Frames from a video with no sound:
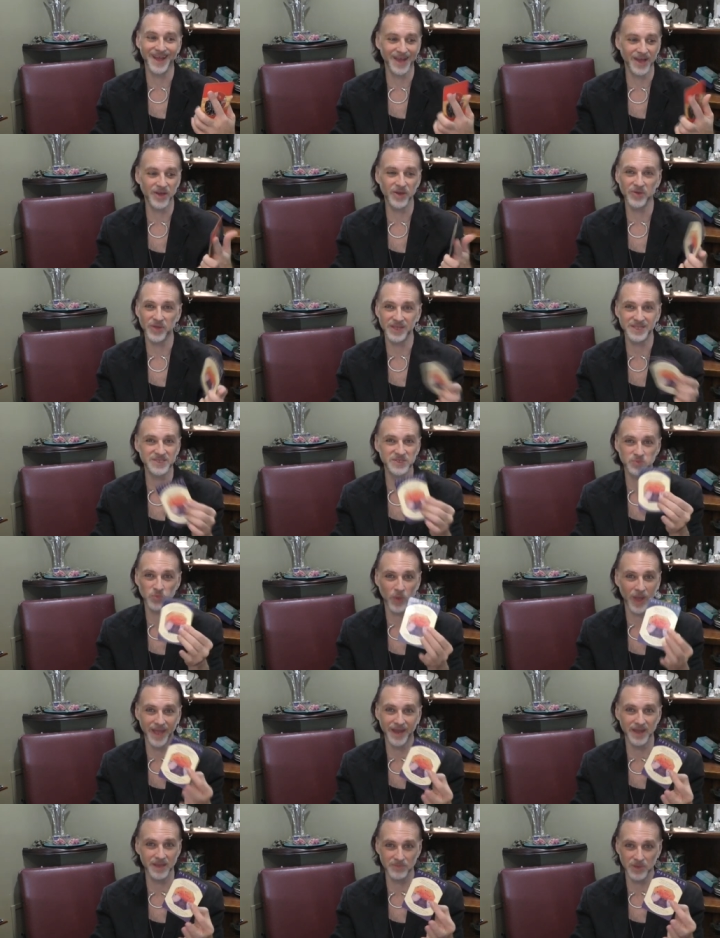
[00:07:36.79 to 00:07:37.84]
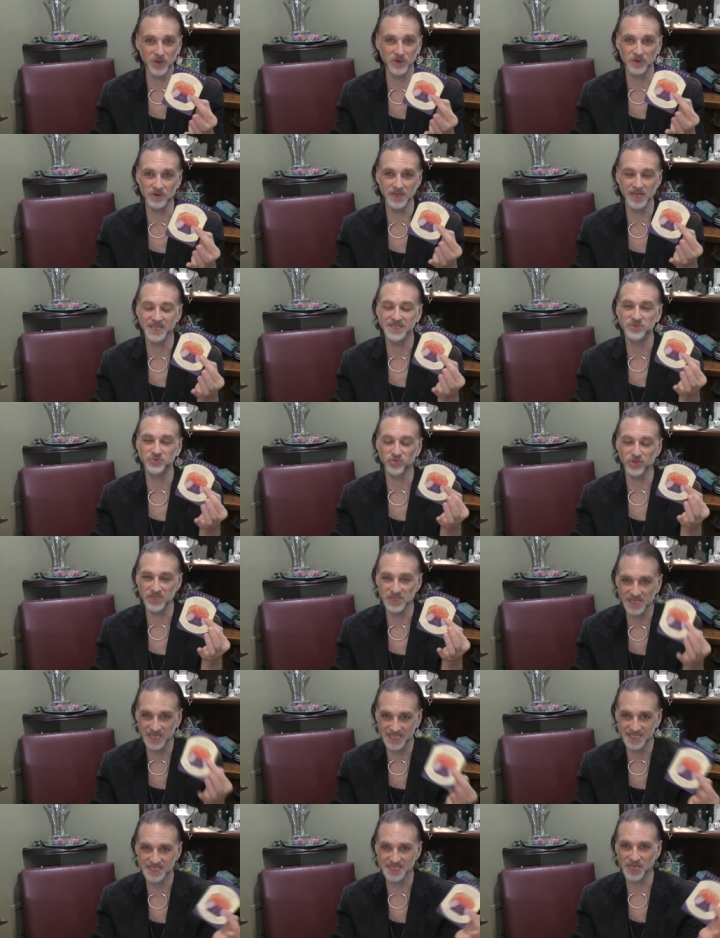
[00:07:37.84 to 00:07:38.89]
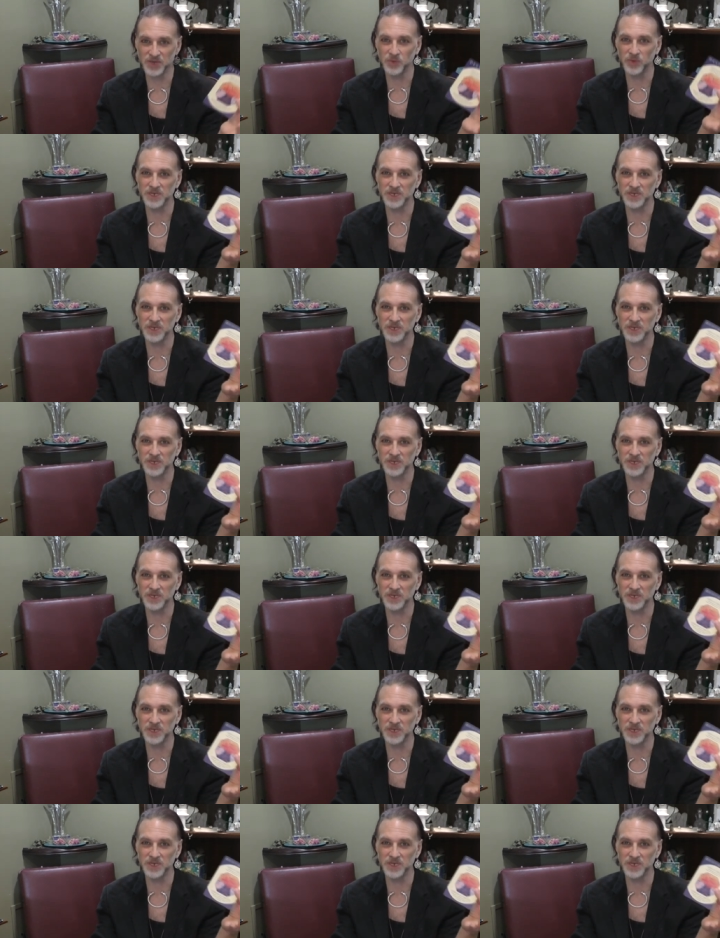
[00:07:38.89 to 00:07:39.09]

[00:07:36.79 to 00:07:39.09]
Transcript: Uh, it's waning moon. It's releasing